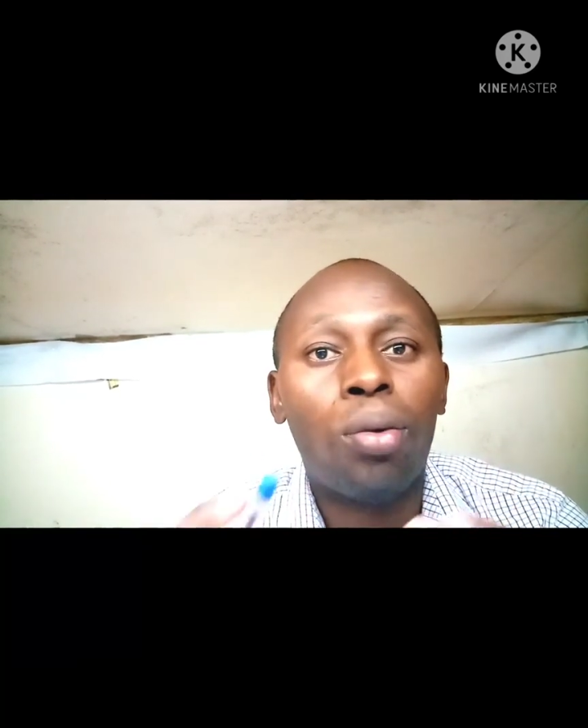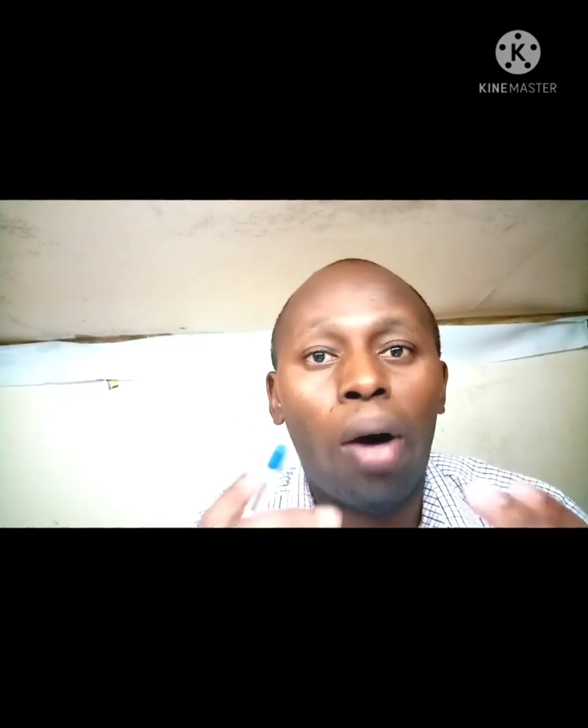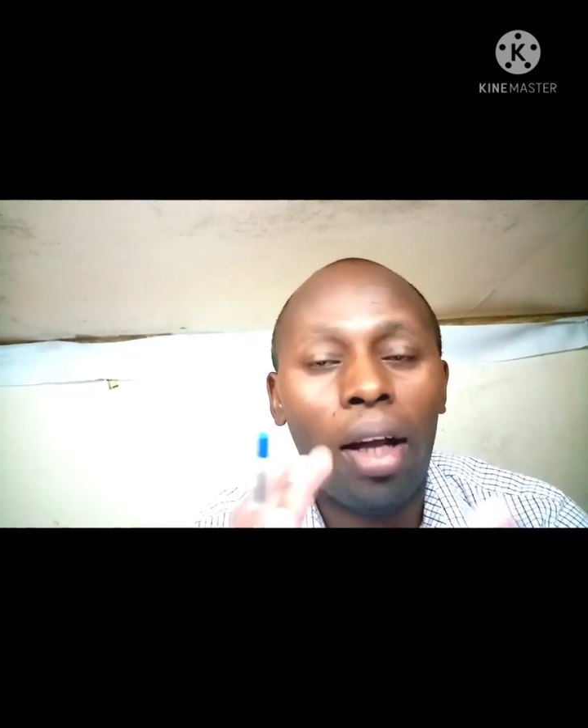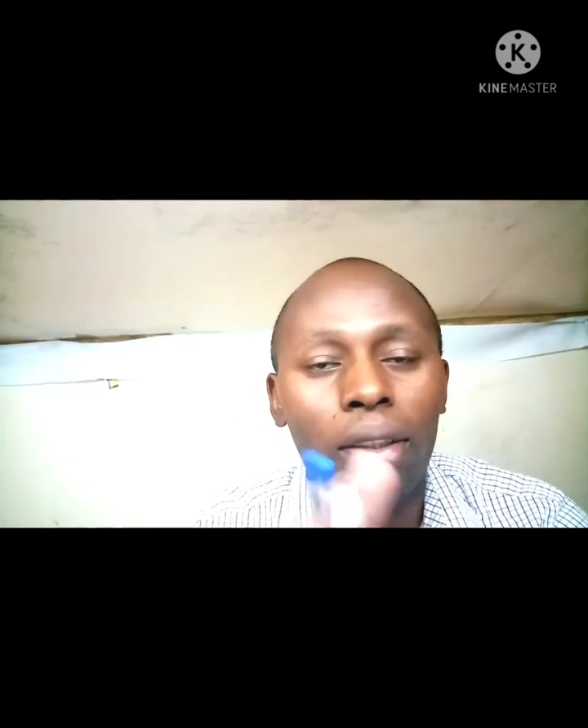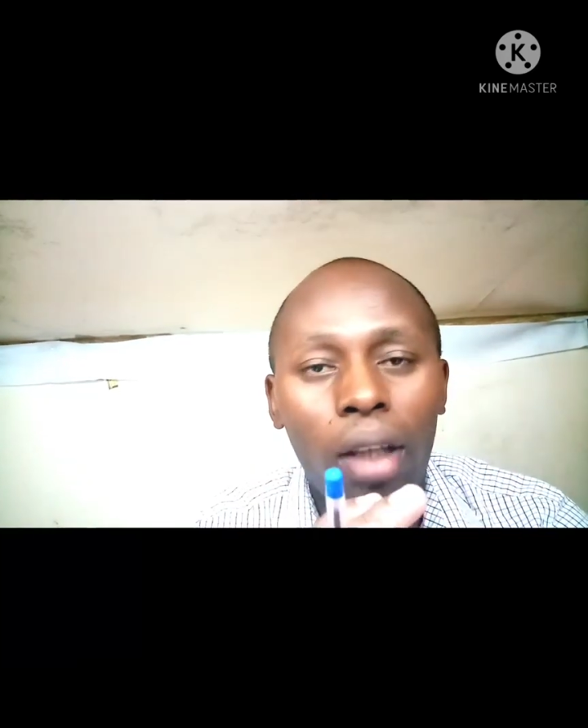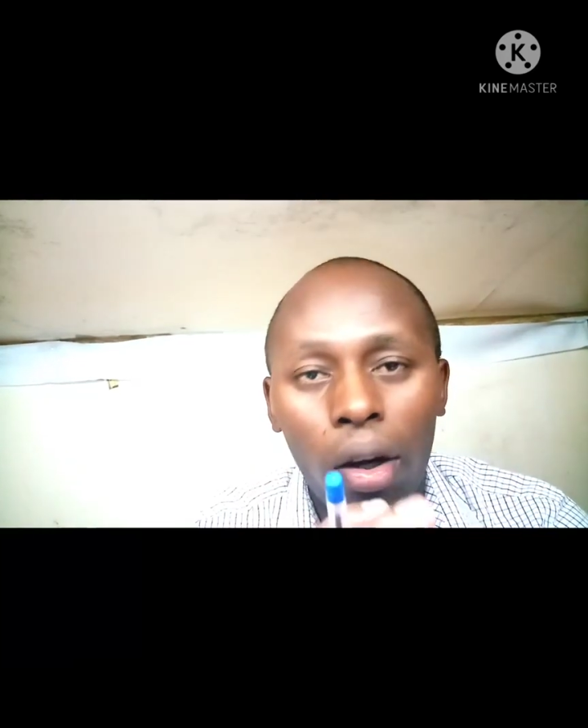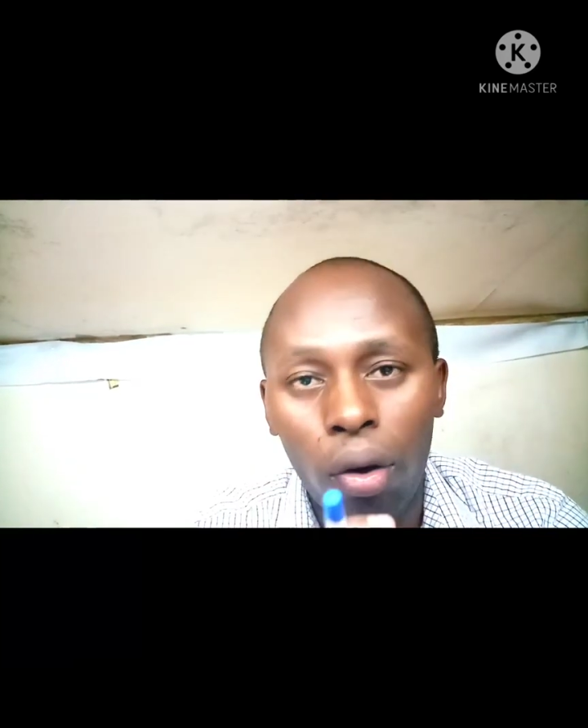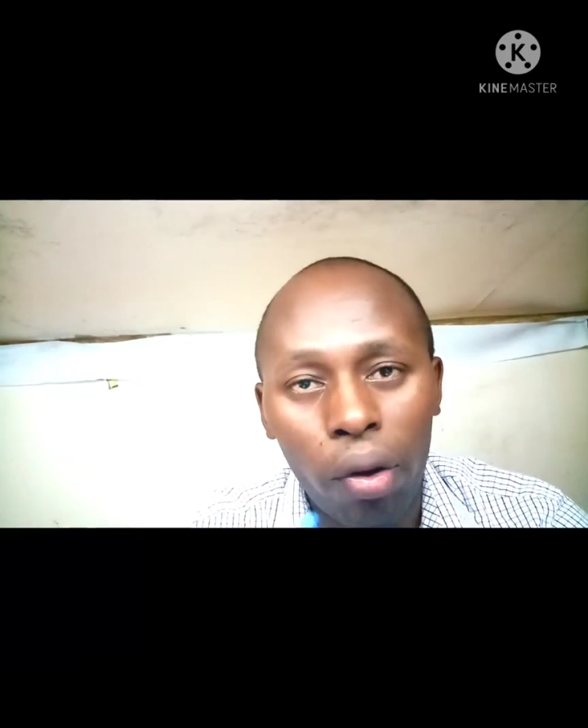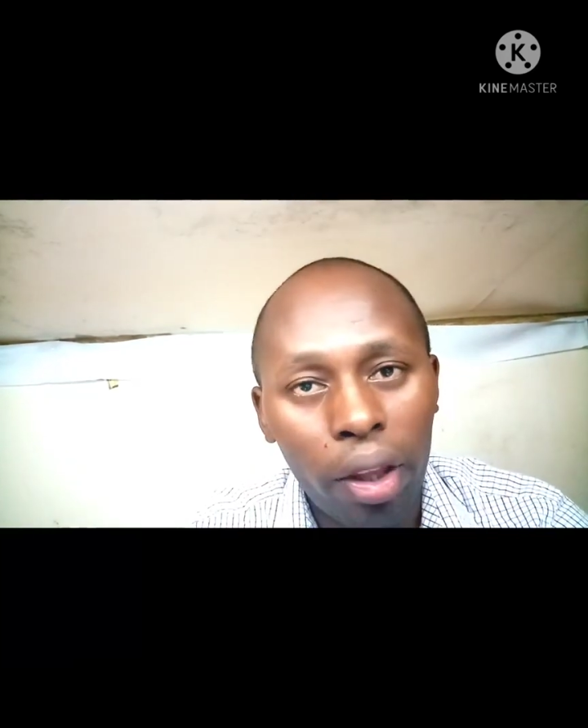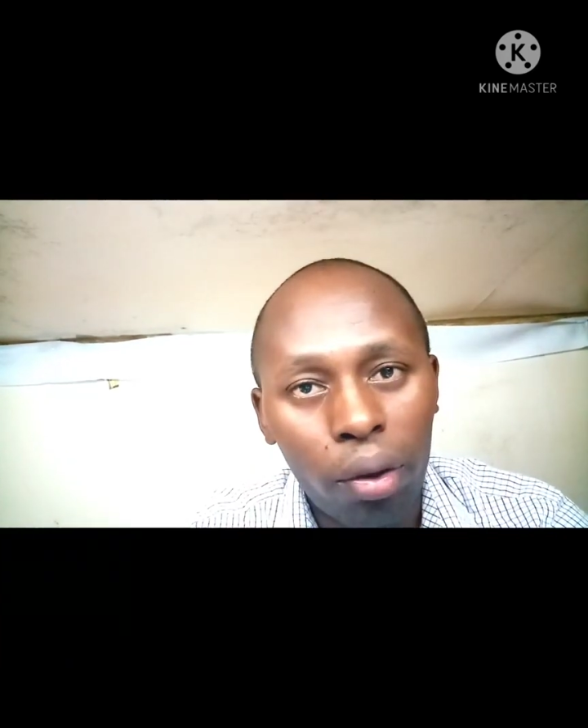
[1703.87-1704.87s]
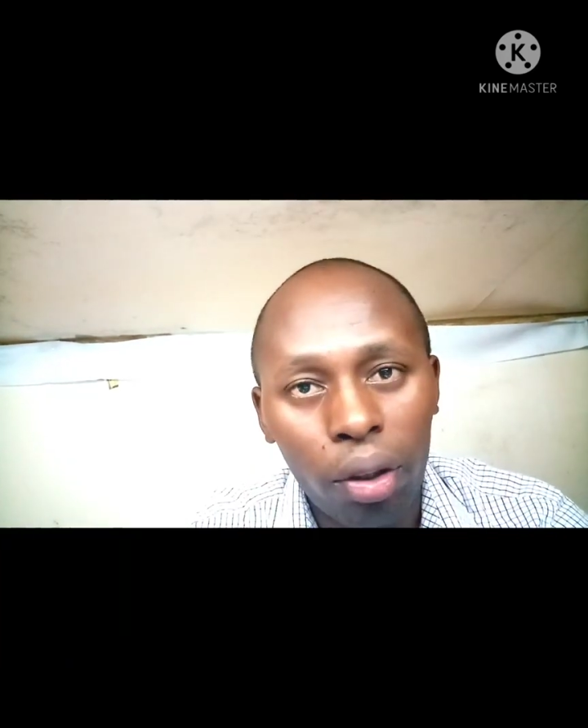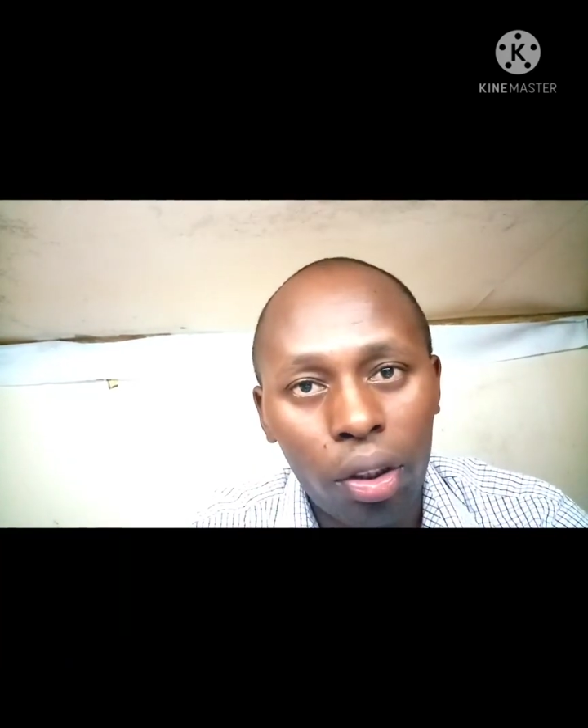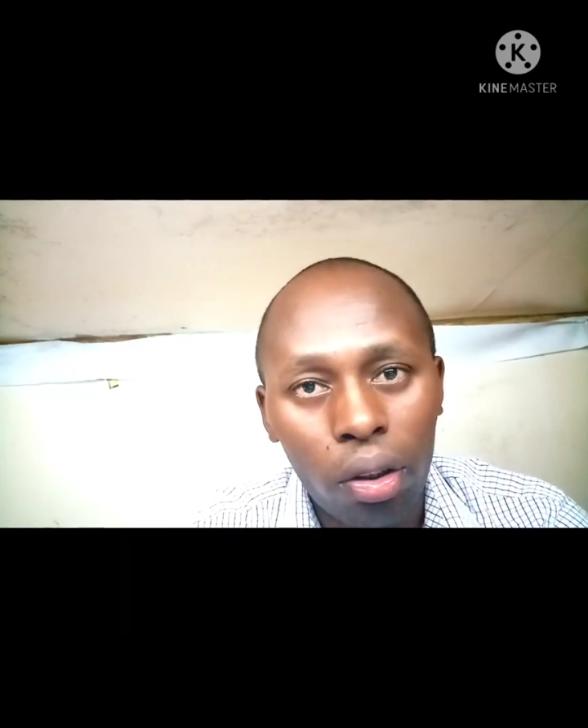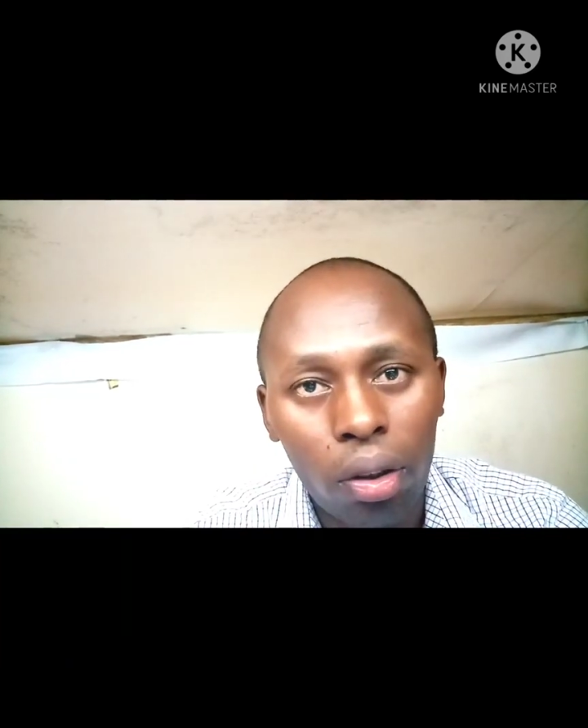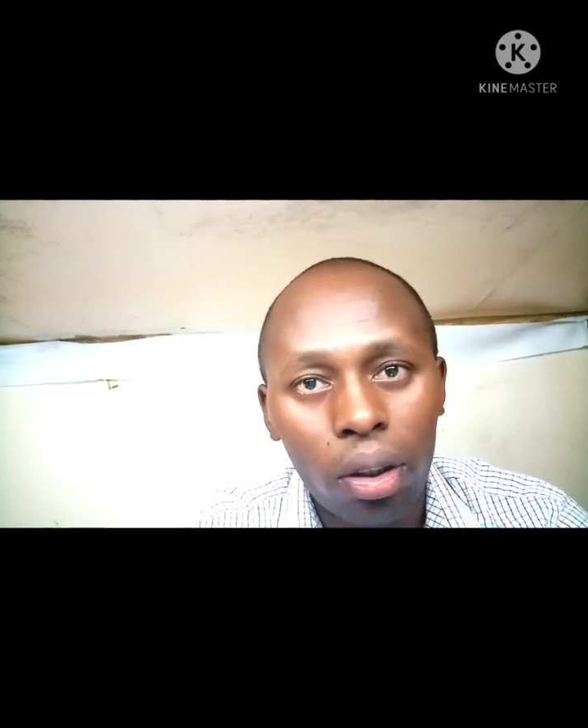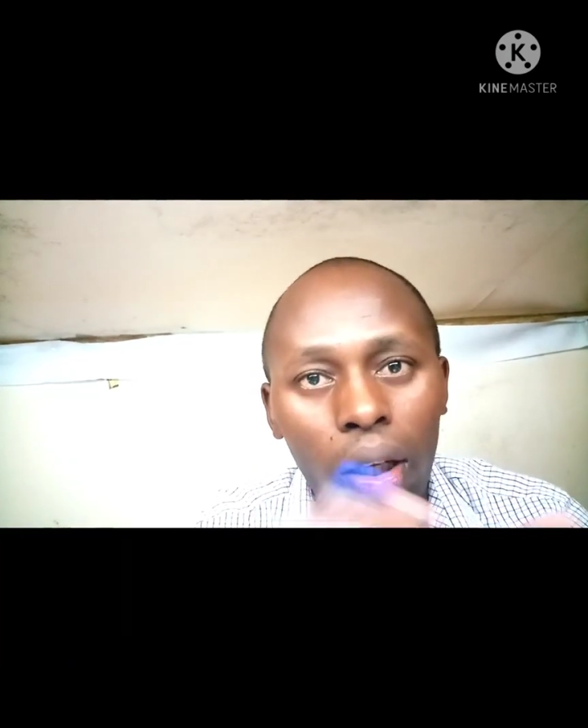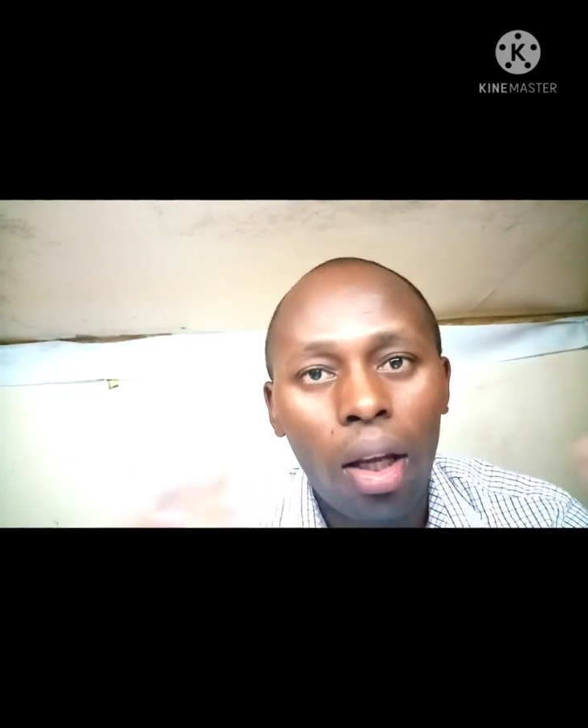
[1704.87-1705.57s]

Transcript: to answer all the questions.